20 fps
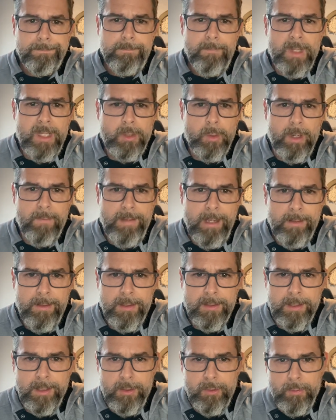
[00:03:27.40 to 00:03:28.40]
So I found
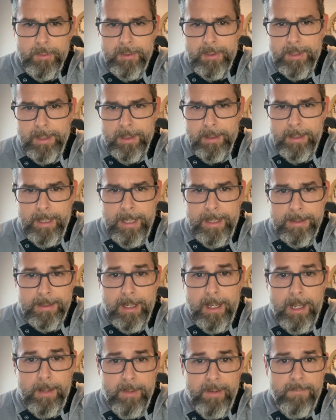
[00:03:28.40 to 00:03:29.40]
this interesting, as
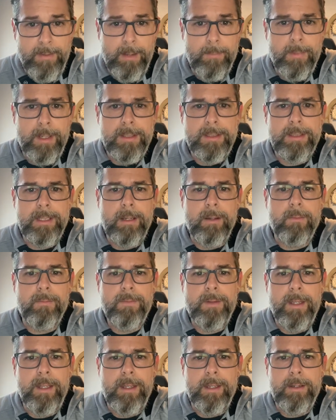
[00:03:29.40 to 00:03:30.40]
I'm a vet myself,
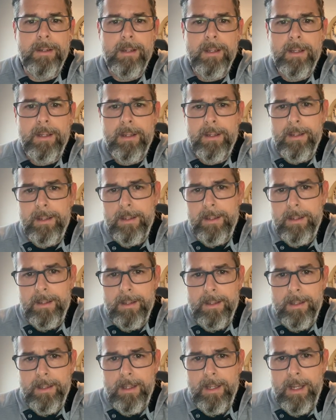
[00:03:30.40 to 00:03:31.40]
and
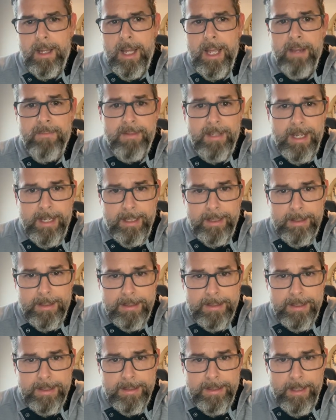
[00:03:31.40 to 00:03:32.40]
I've taken
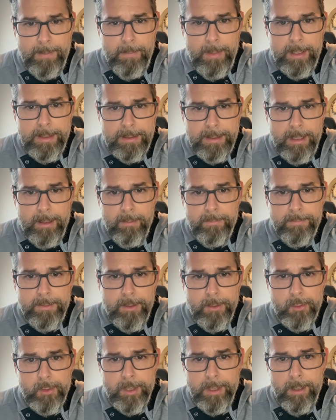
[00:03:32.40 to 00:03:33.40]
this exam myself
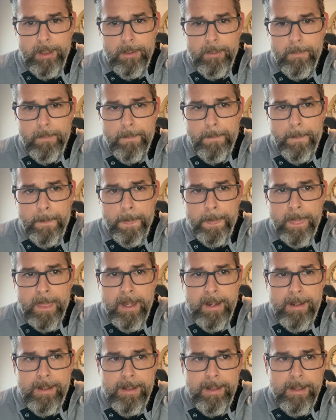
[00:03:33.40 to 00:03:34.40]
years ago.
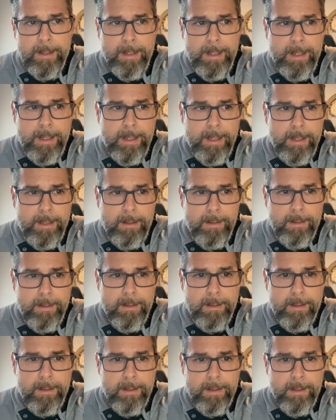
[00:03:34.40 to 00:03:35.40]
And
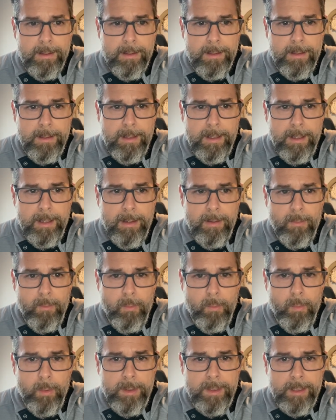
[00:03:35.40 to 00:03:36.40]

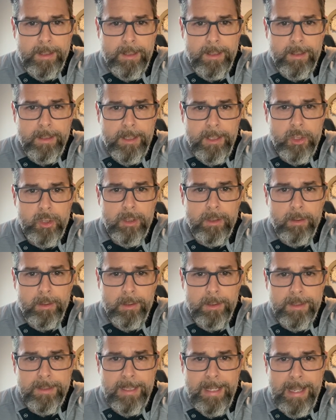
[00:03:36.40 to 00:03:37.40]
when the clinician
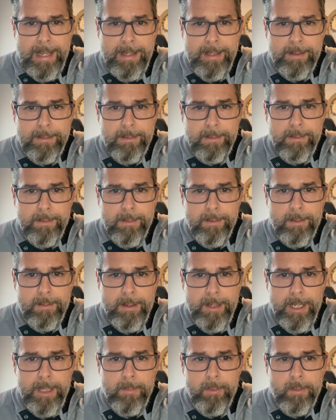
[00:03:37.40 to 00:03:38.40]
looks at it,
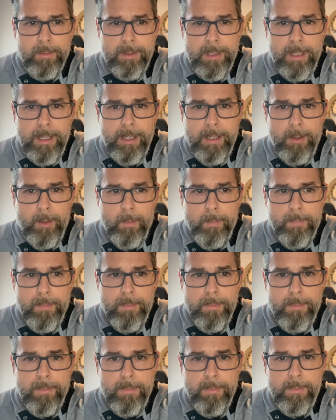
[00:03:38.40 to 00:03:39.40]
they're able to help
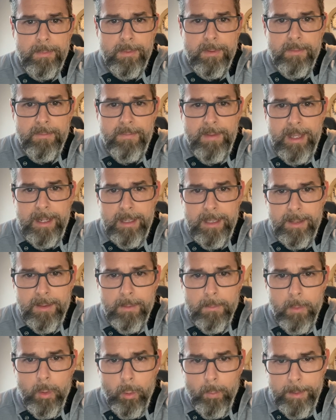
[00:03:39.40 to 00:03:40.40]
the vet in the
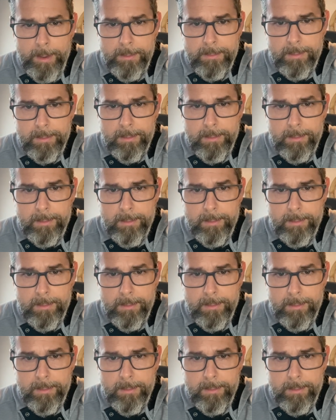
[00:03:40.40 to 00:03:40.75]
moment